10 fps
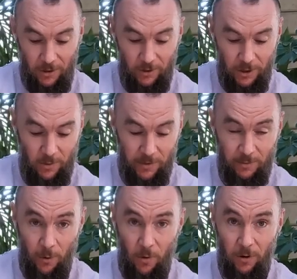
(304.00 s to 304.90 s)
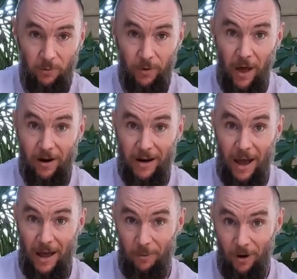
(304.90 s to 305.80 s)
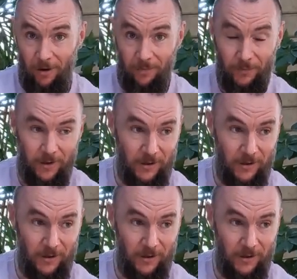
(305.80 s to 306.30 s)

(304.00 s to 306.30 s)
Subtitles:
So she was born without an eyeball.